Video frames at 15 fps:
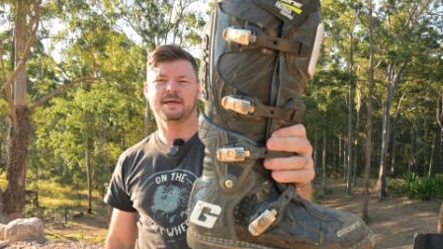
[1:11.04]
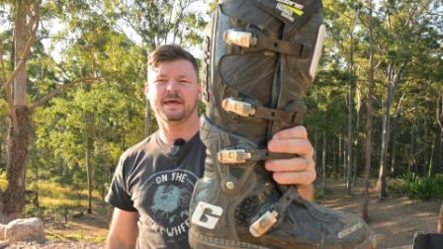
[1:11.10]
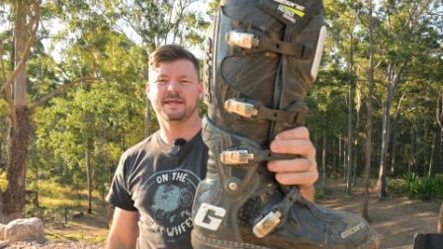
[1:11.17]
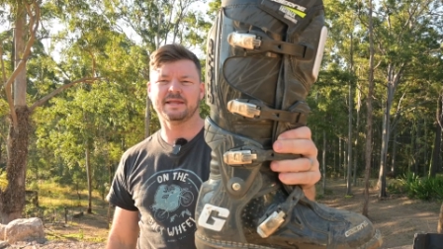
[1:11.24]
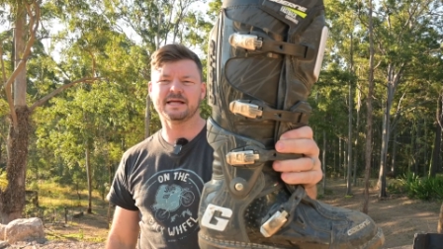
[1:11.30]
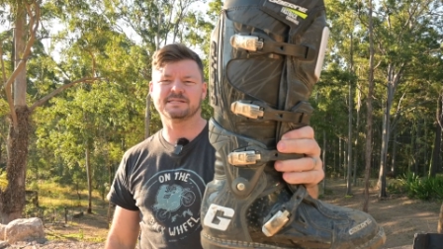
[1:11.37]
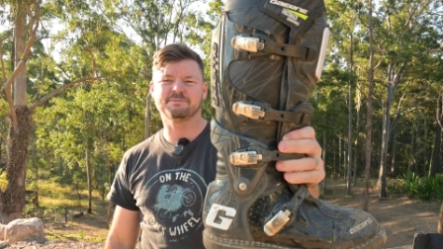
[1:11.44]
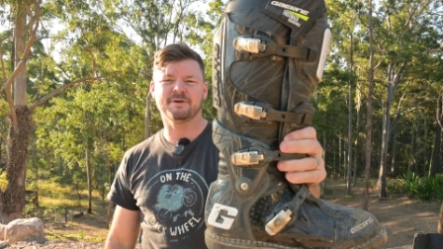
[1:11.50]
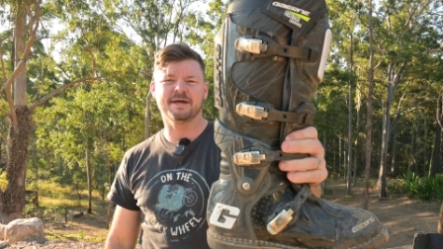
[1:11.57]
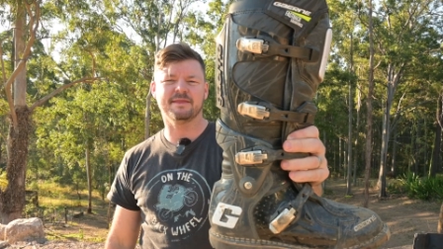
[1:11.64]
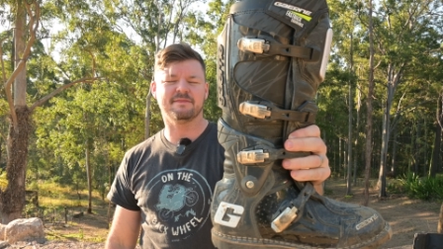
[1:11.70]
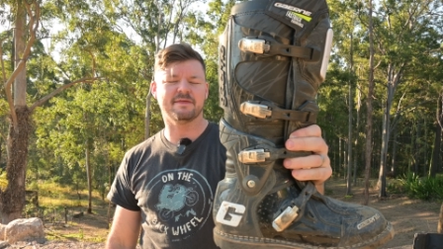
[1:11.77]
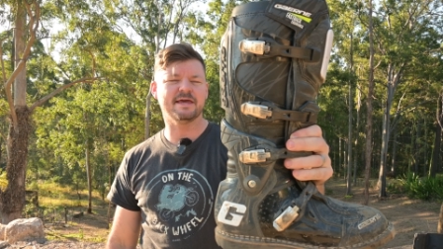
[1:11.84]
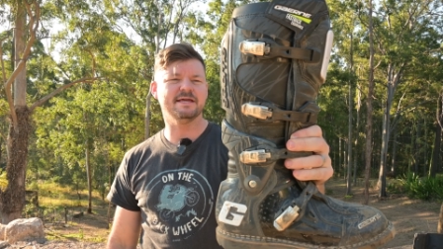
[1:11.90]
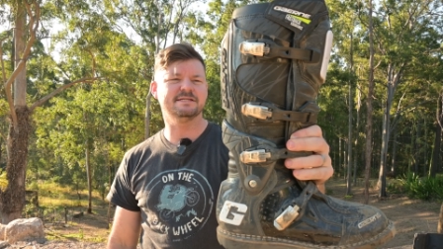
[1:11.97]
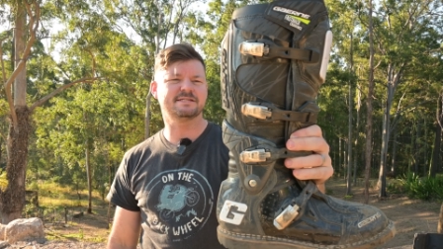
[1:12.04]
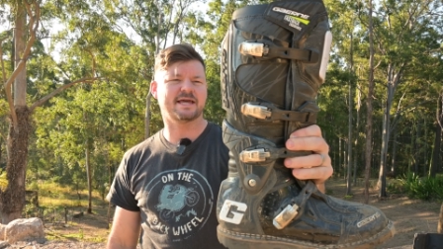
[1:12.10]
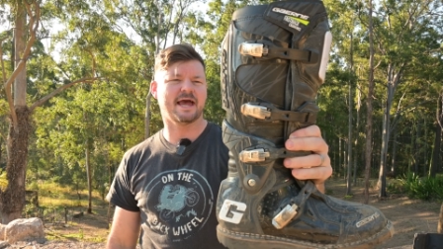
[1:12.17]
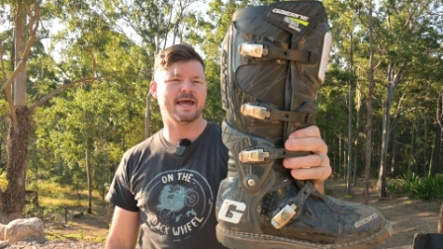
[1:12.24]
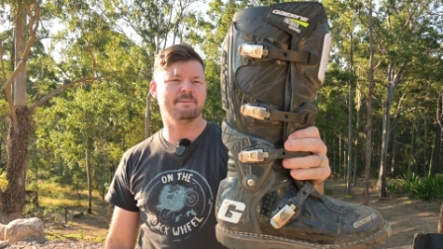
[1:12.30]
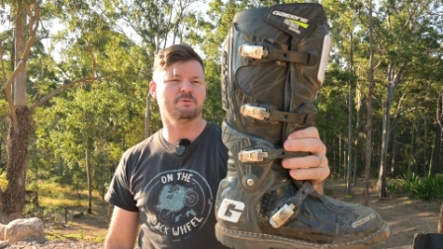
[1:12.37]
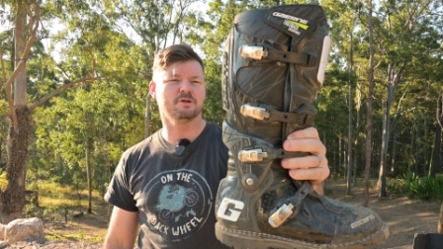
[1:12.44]
And that's where these
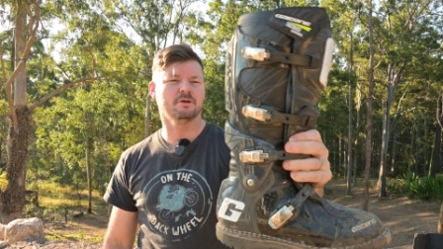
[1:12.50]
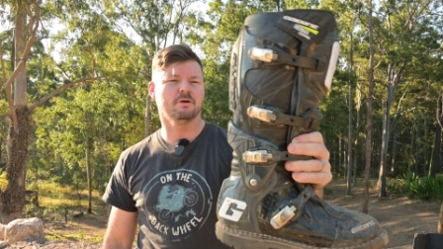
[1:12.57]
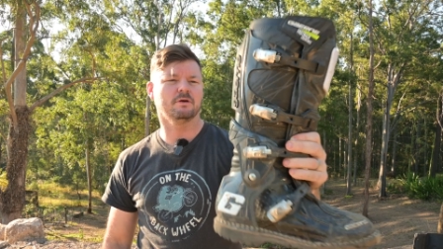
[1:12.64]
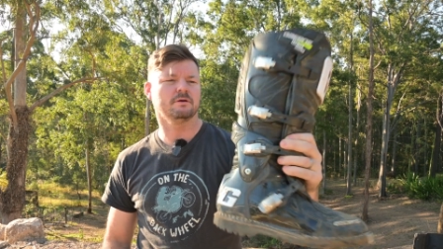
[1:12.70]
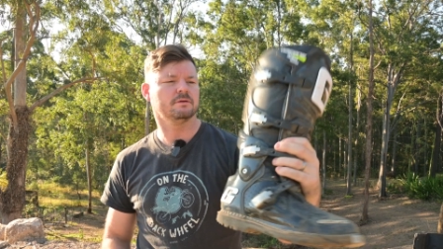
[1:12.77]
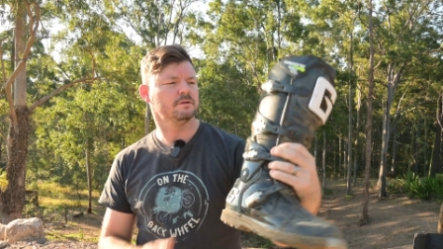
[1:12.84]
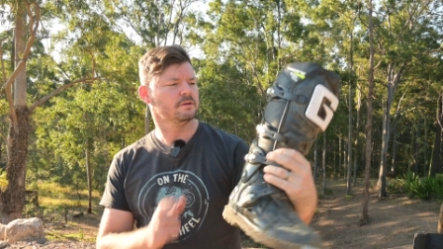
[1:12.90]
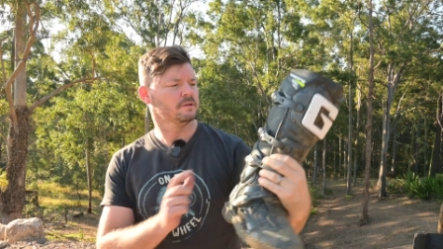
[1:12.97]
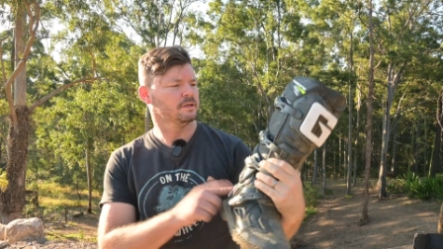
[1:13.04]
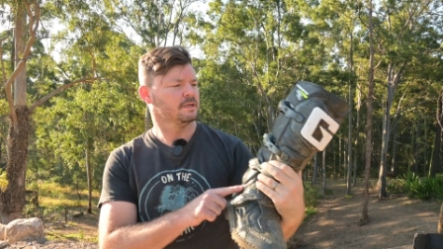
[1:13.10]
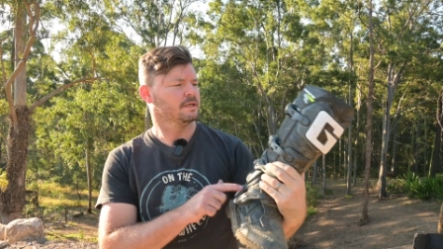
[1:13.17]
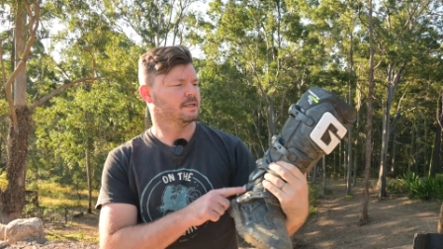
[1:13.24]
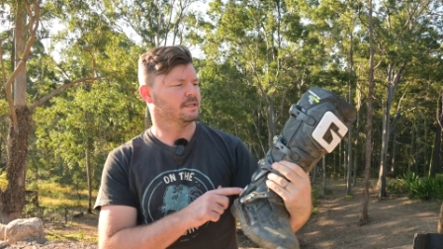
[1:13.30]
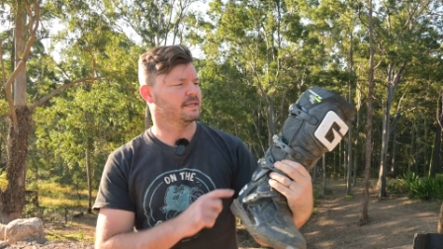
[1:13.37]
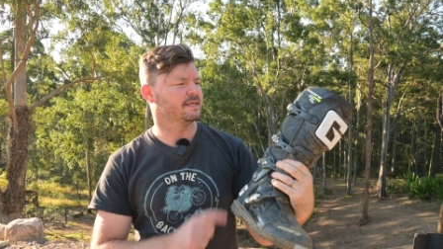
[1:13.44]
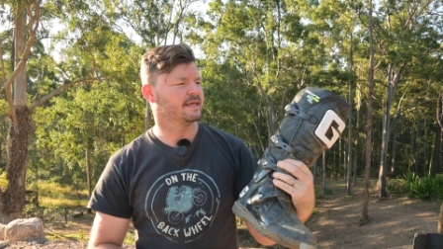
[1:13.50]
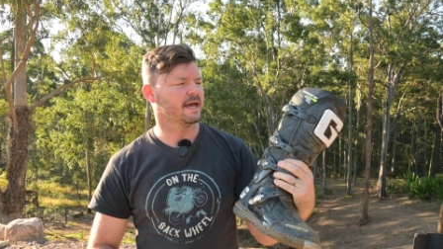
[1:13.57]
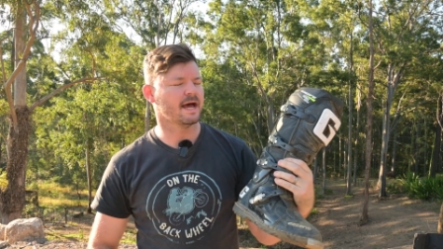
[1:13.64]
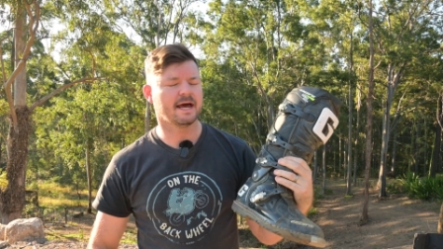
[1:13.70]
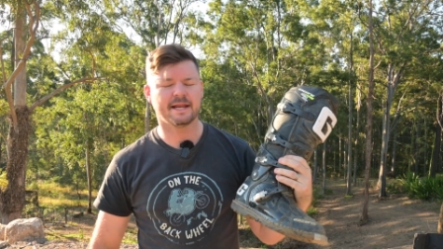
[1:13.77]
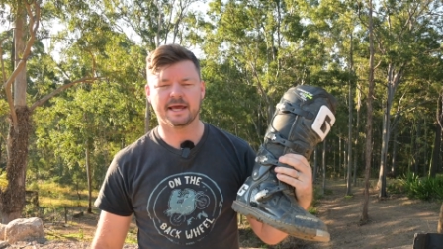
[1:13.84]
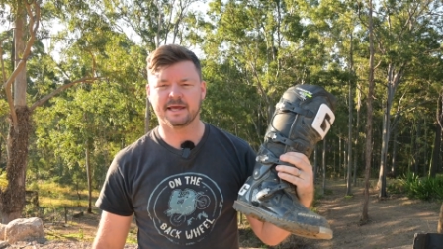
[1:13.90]
came along, the
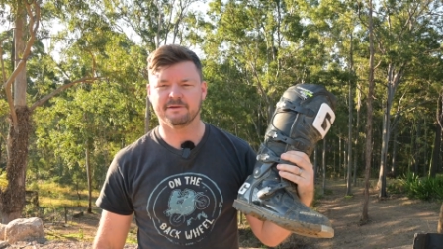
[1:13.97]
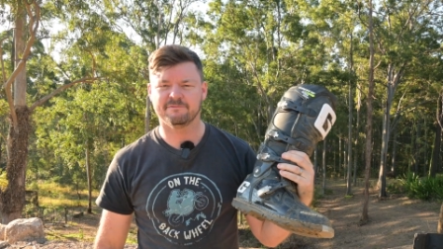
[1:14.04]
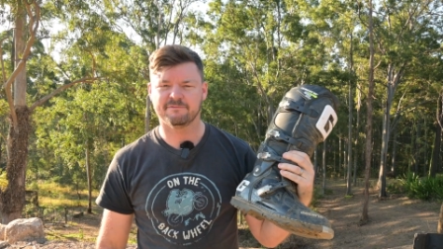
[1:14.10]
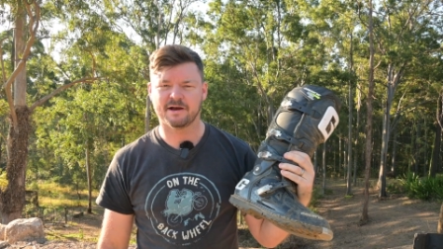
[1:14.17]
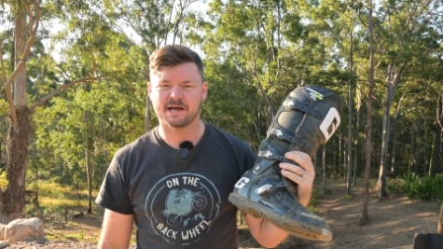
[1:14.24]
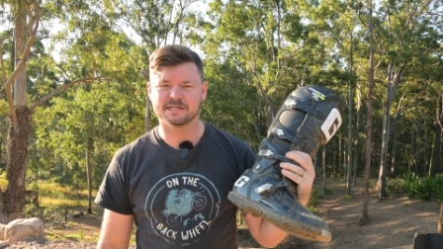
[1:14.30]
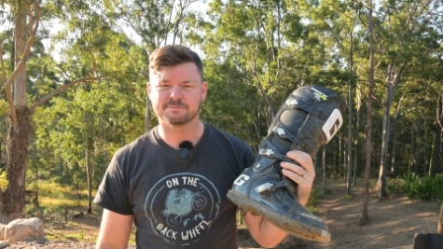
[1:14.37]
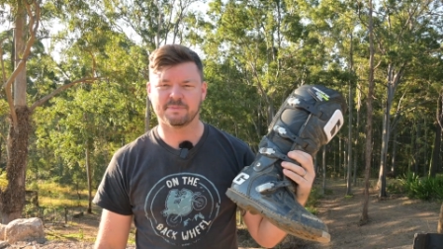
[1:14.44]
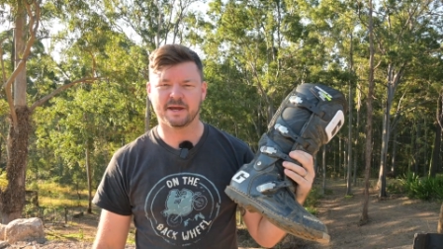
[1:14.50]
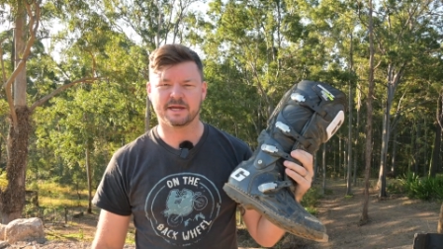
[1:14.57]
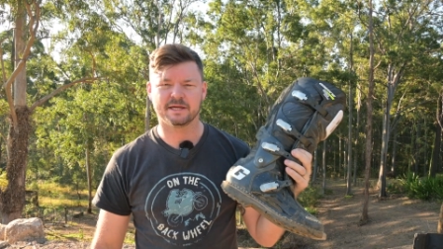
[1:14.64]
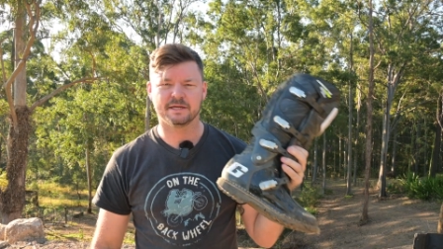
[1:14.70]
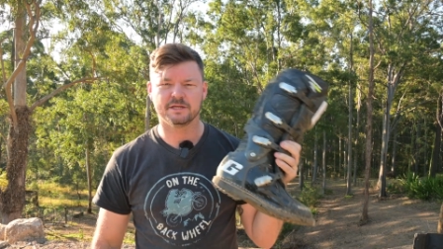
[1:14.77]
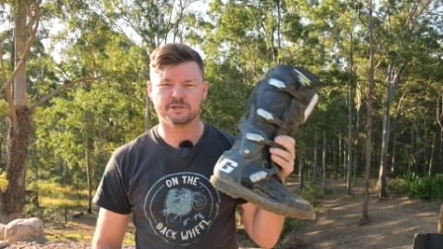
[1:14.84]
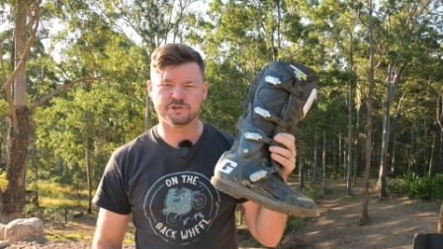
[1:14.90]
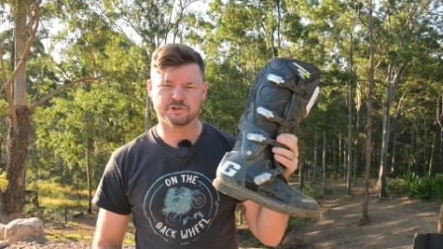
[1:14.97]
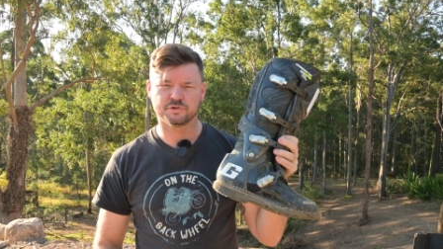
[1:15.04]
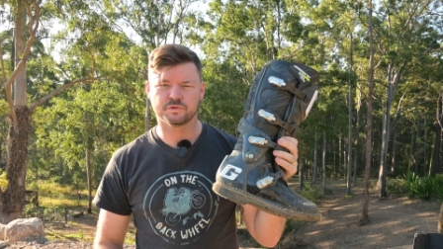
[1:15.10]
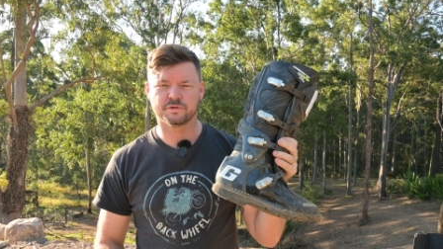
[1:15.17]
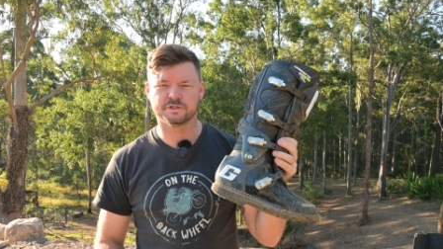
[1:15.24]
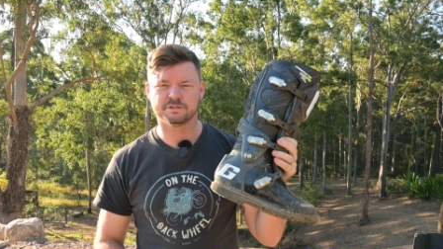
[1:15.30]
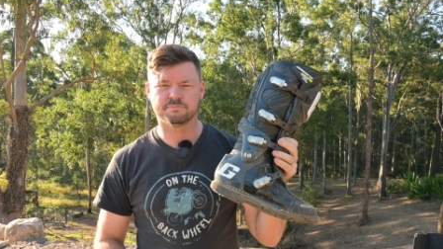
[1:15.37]
Gaerne Fastback
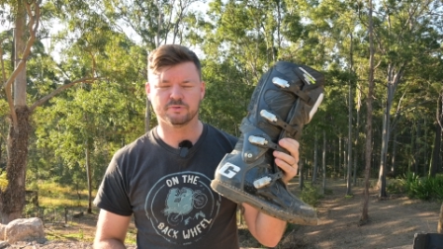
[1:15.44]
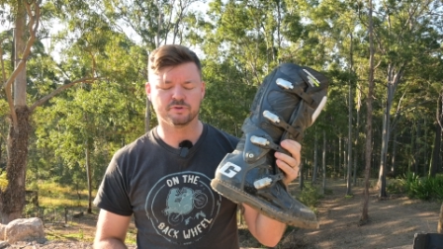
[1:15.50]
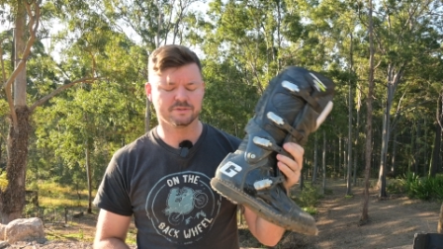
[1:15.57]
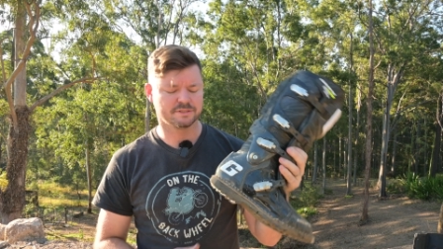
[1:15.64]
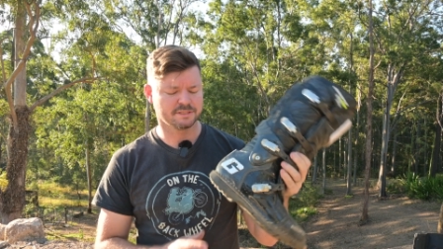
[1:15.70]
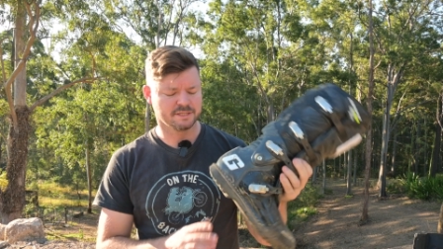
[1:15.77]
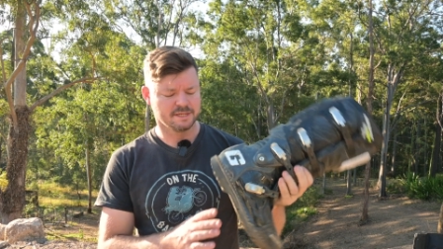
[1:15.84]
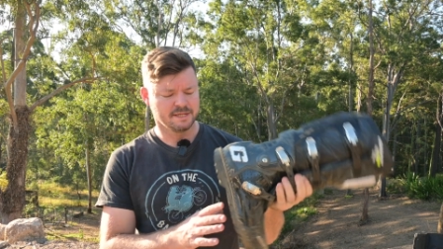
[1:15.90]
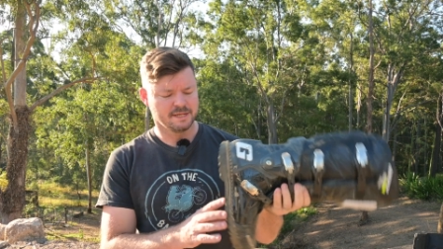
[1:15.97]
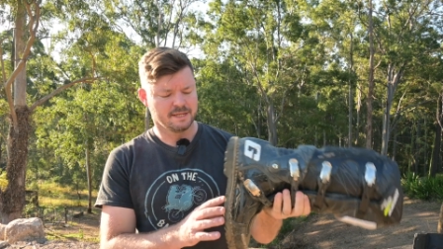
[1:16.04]
Endurance boots.